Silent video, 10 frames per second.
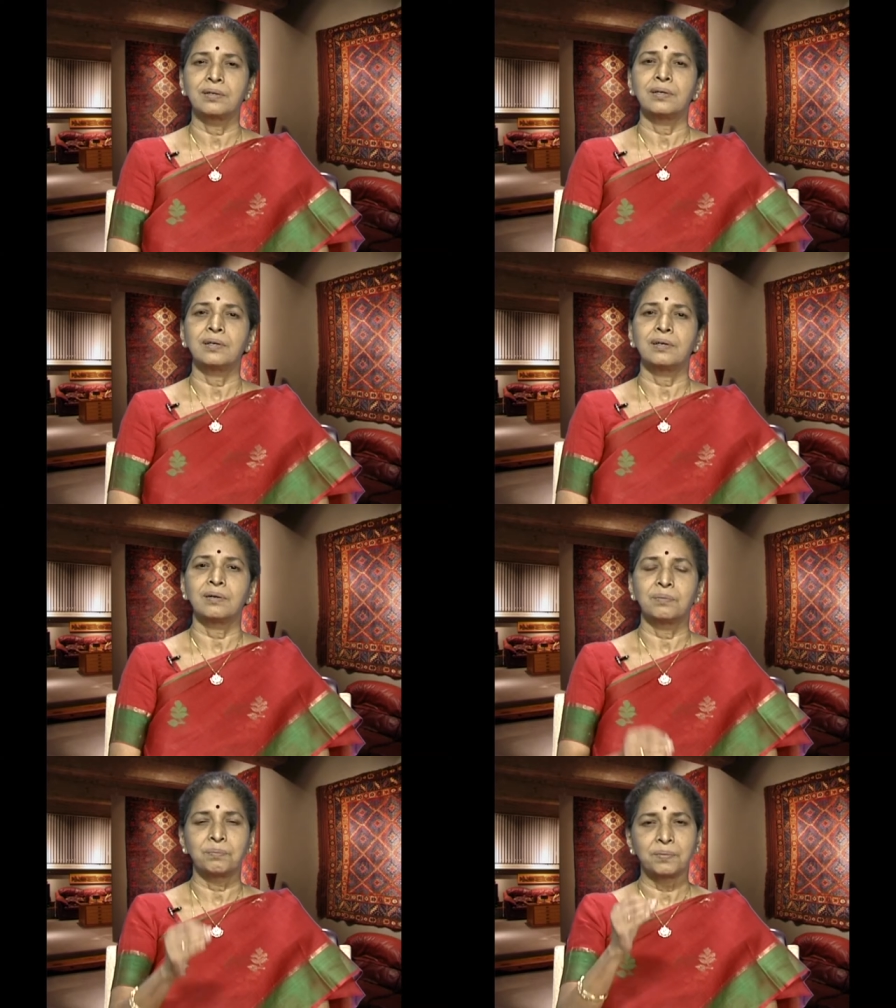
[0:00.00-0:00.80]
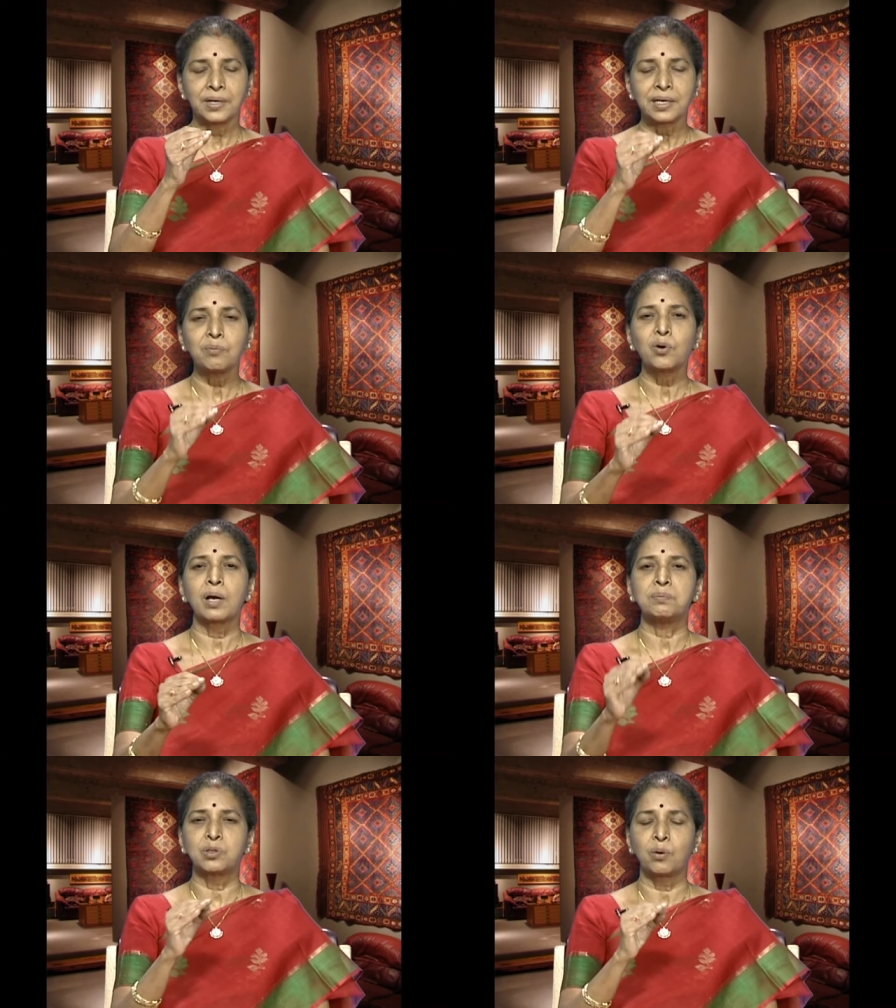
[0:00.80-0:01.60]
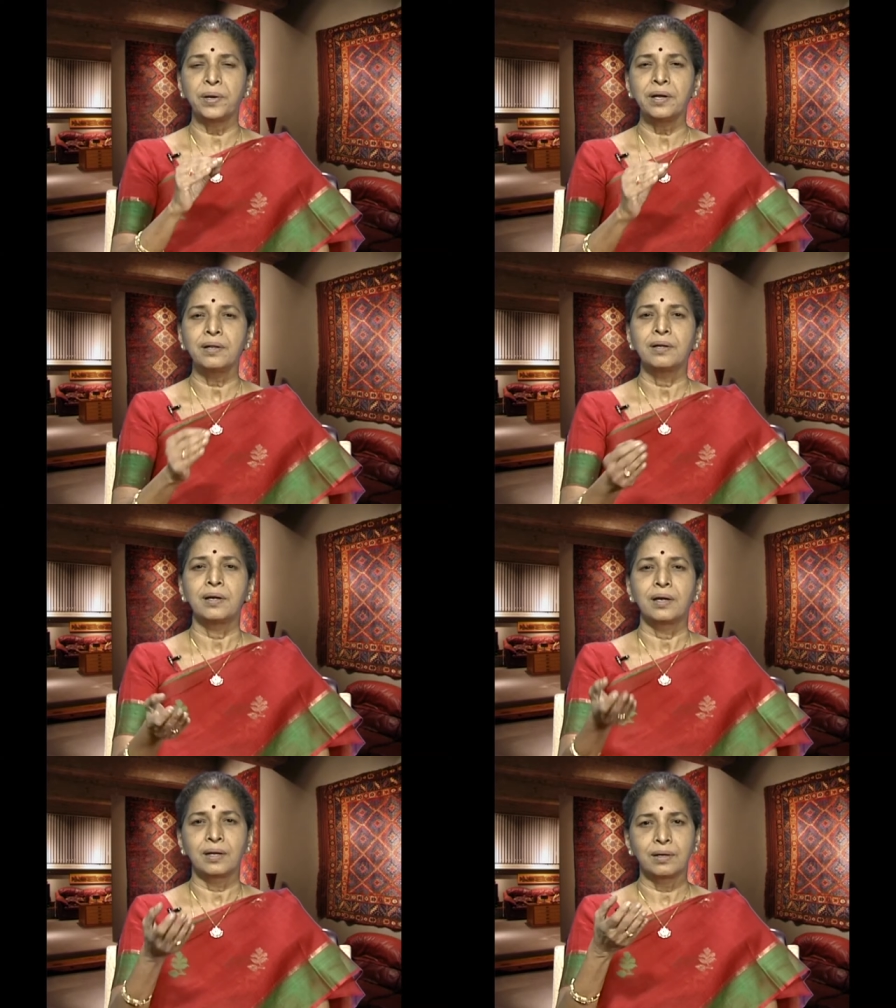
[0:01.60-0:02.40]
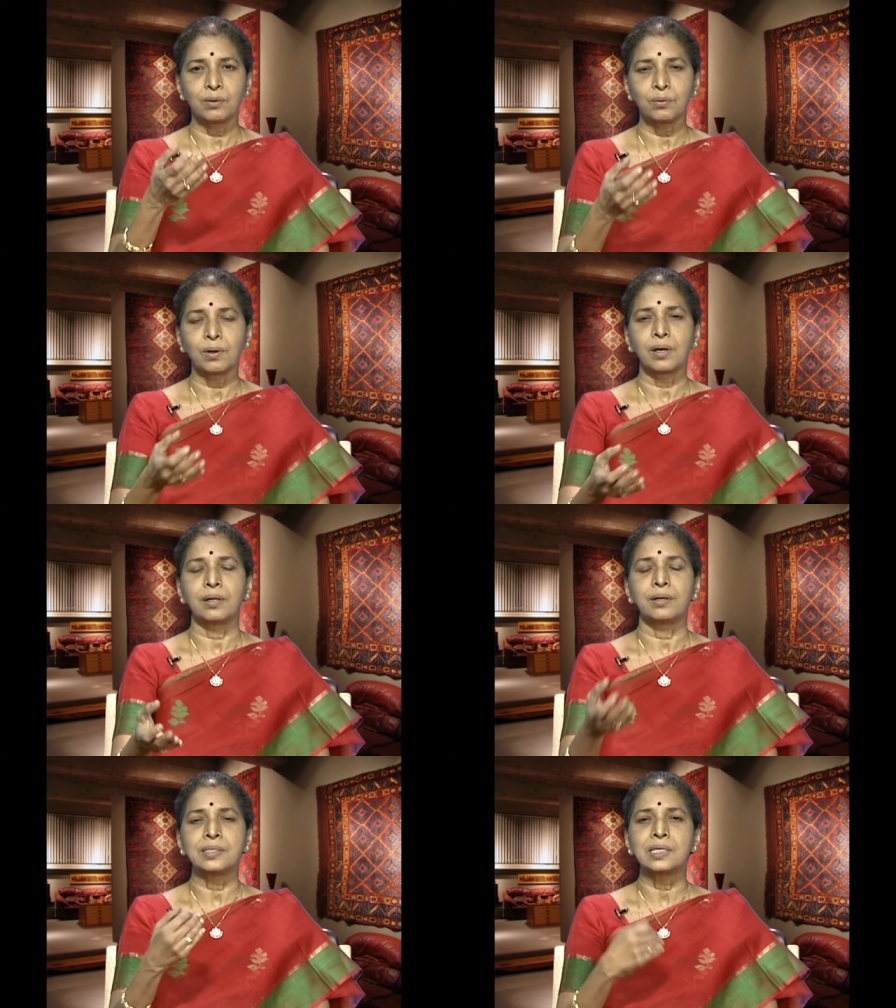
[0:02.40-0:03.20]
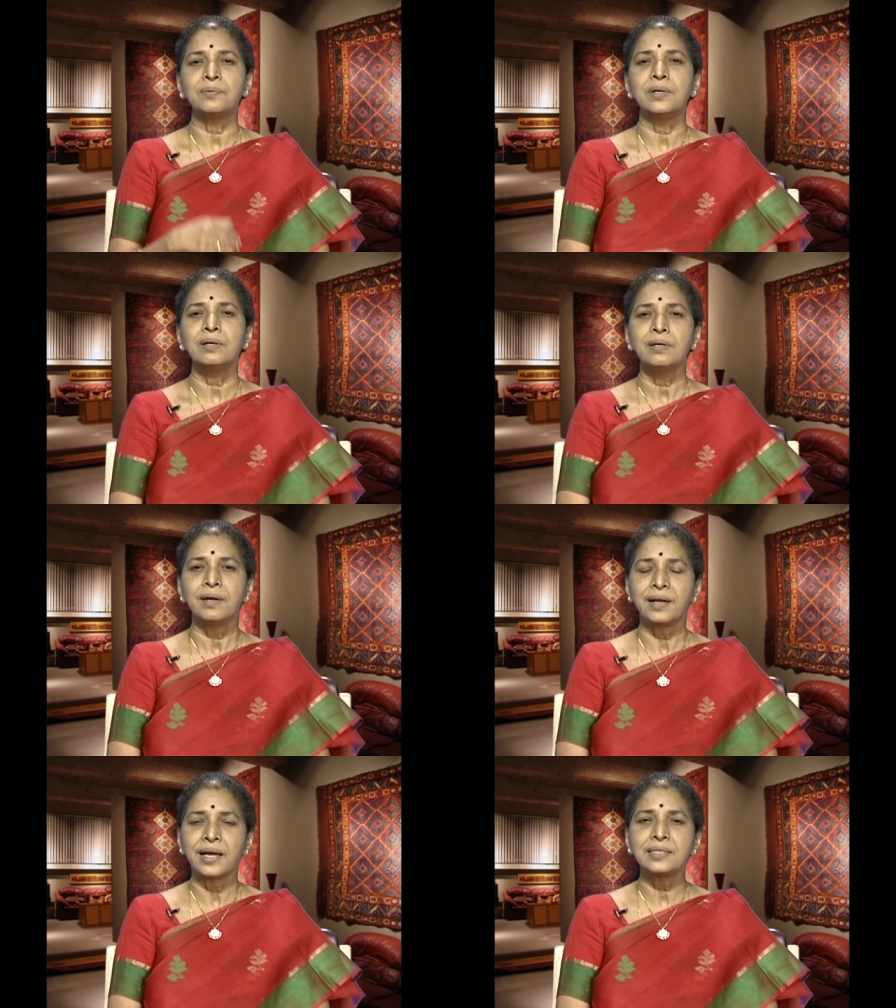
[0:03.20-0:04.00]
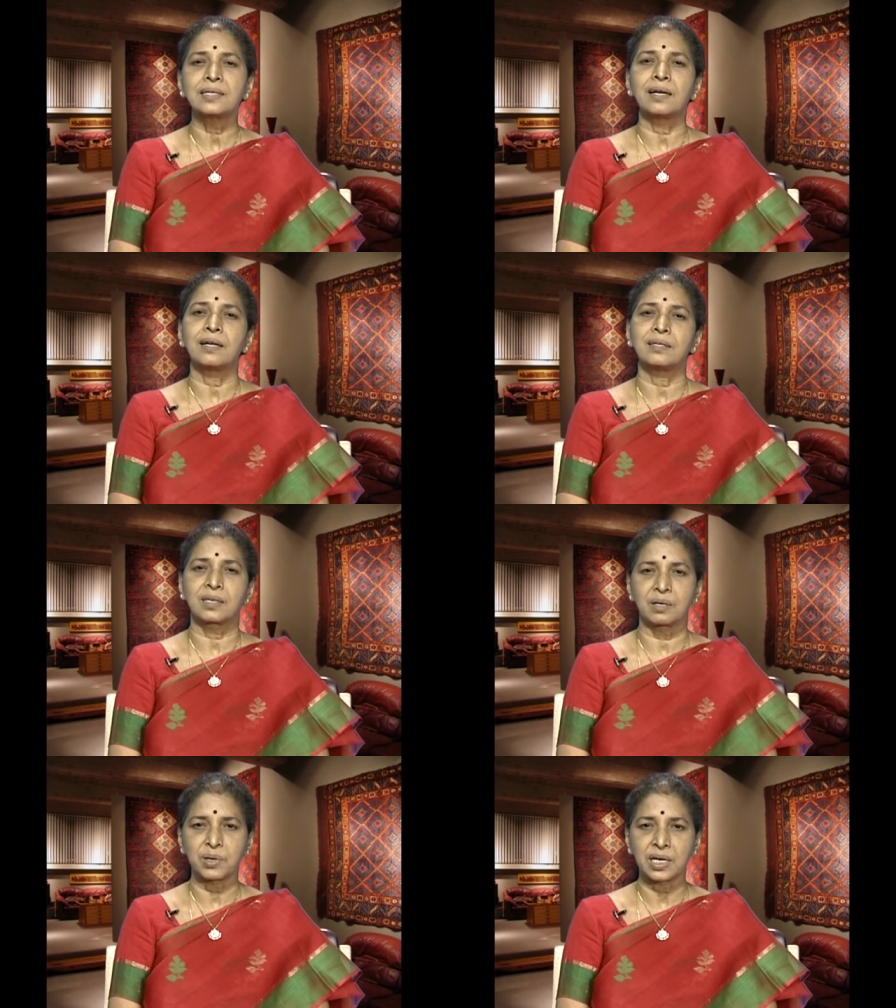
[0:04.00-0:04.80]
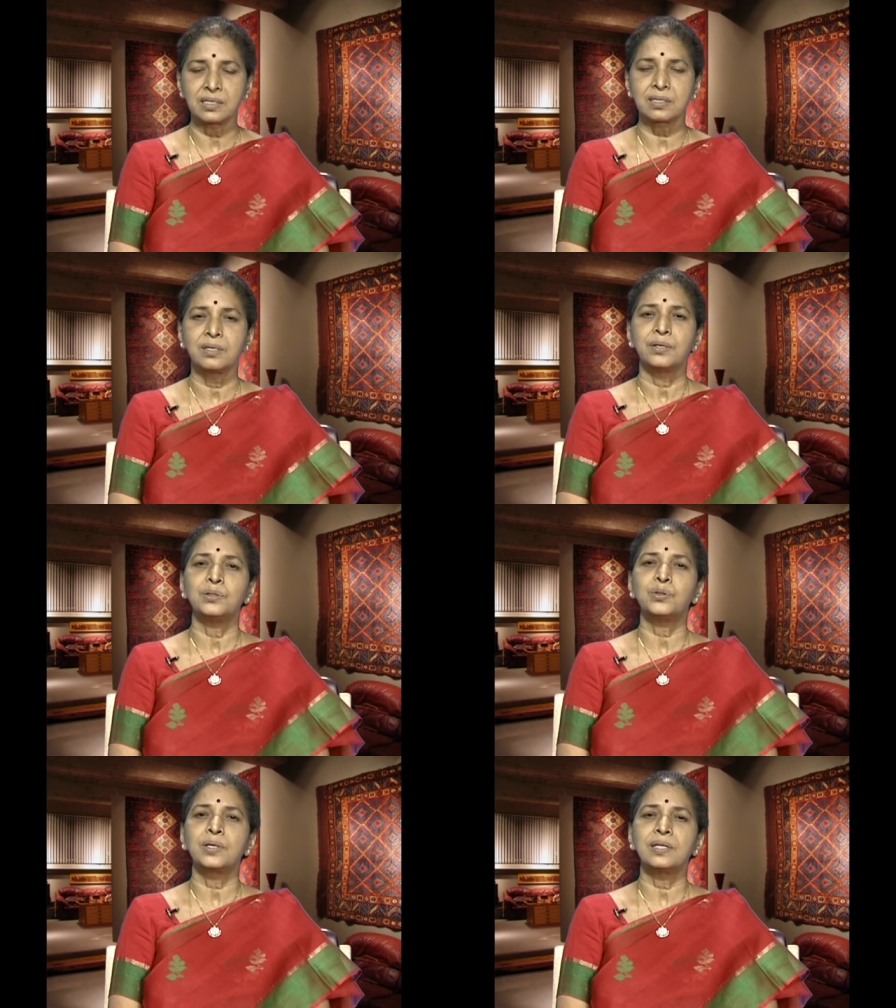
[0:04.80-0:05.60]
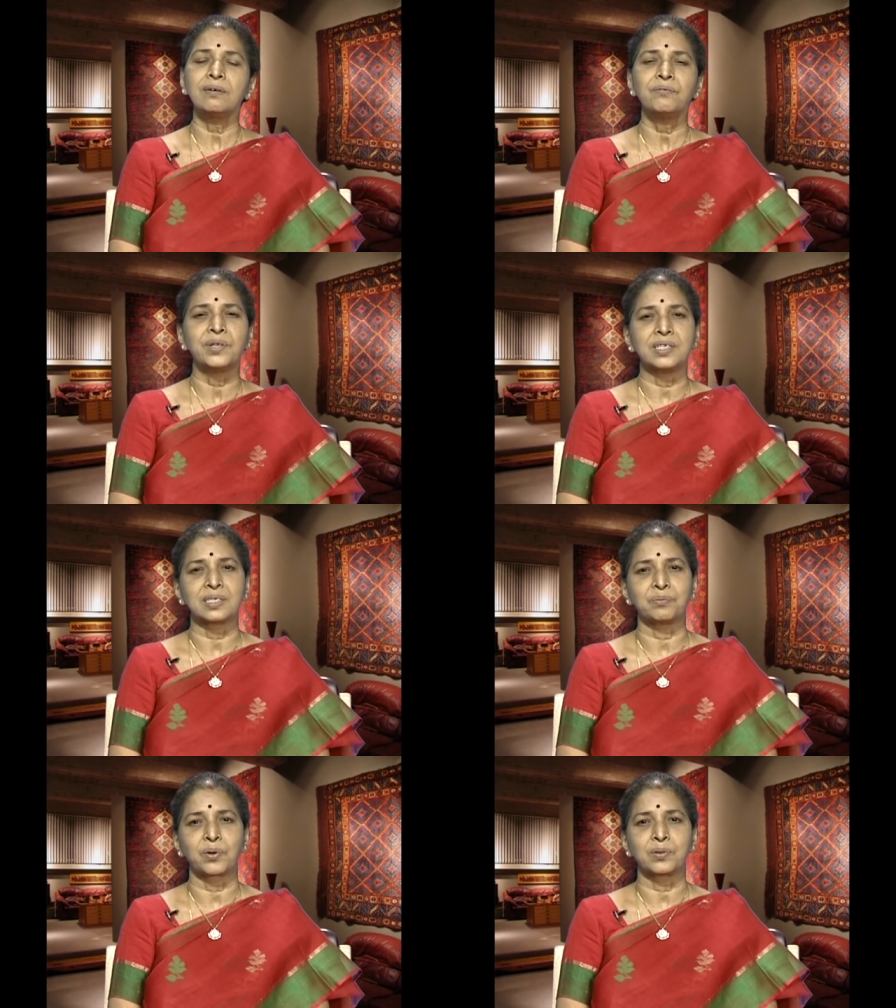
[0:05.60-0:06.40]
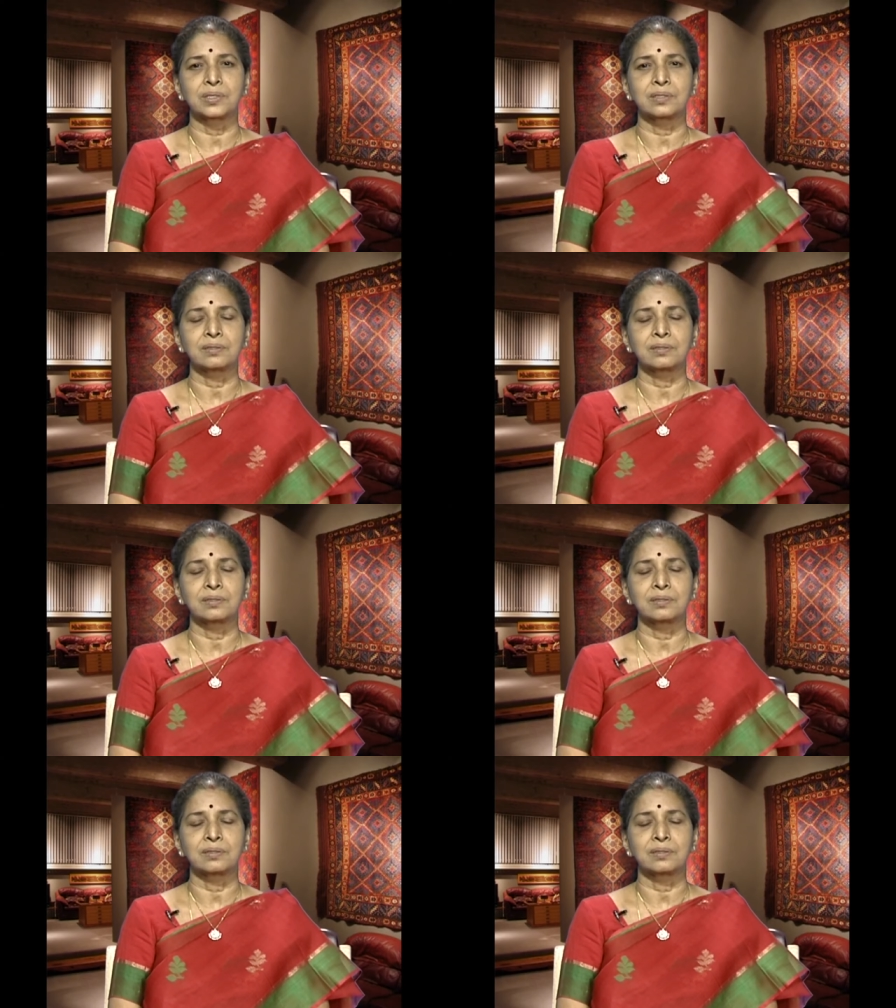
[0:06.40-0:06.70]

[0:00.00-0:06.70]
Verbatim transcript: uh, little more absorbent and, uh, and receive the dyes and other chemicals during the finishing process.